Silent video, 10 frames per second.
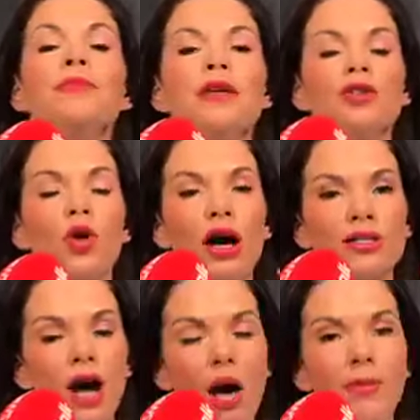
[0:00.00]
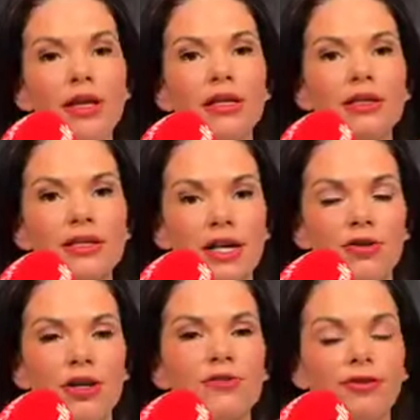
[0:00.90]
So a topical
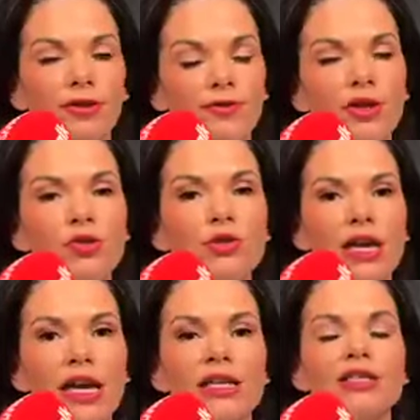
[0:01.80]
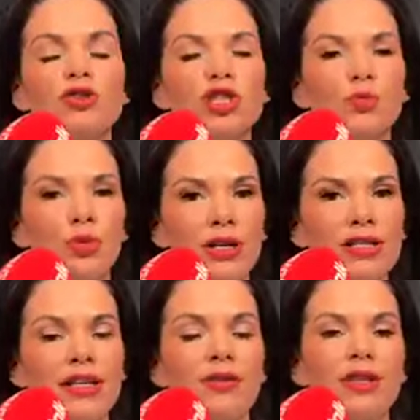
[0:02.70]
steroid for a few days just to bring
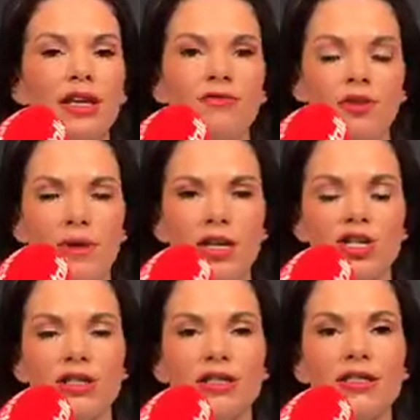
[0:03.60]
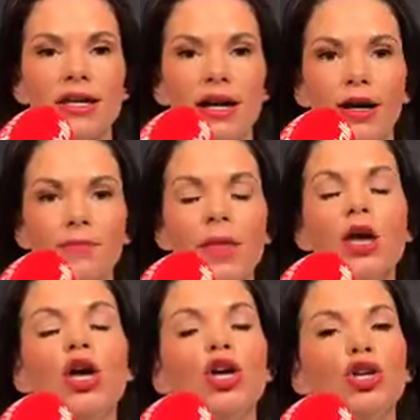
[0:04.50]
down the inflammation that's there.
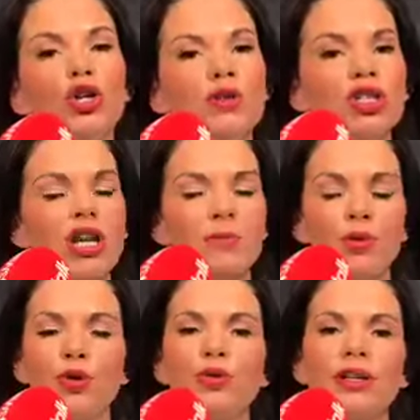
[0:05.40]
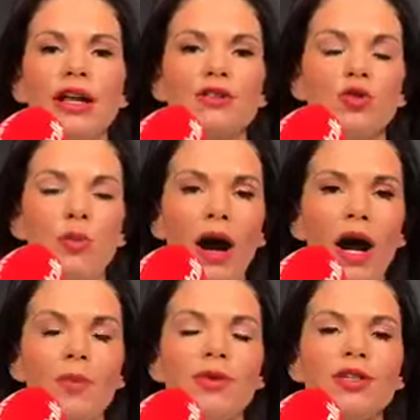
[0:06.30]
Use a shampoo that has no
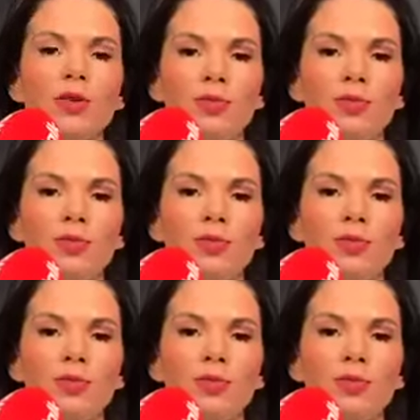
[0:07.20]
parabens or